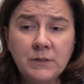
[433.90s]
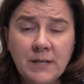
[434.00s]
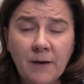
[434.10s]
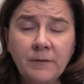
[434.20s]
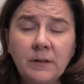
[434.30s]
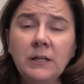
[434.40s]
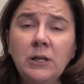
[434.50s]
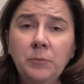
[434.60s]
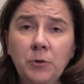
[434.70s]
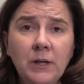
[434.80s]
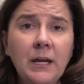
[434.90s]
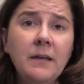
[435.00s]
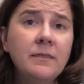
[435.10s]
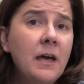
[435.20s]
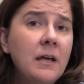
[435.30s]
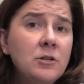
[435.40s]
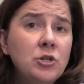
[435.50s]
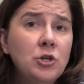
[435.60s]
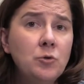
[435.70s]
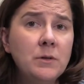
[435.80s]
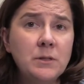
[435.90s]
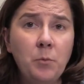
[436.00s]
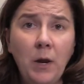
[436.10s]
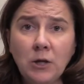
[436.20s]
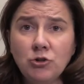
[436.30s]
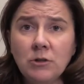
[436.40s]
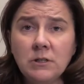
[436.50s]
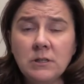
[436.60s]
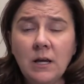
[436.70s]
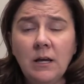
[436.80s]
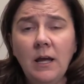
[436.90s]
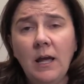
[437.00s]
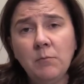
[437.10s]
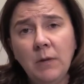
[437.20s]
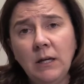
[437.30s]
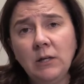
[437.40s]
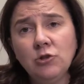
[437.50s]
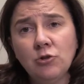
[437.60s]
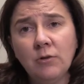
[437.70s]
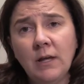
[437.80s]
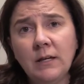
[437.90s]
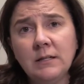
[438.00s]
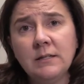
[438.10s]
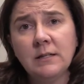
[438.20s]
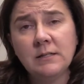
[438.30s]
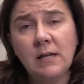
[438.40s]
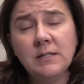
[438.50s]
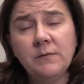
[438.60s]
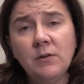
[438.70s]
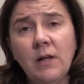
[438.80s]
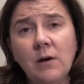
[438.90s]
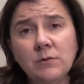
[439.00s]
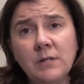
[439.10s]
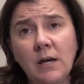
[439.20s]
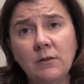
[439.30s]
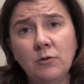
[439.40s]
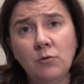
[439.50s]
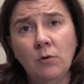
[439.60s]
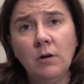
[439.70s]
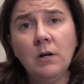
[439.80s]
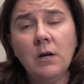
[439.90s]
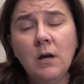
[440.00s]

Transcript: definitely communicate that to you as a patient and making sure that it's successful outside the door.